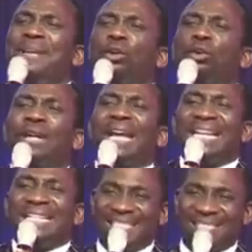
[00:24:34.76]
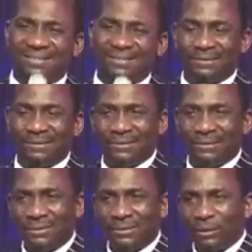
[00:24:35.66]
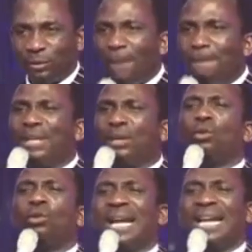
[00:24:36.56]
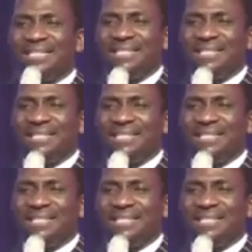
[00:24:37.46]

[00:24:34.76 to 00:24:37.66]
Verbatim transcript: be crooked. Don't be crooked.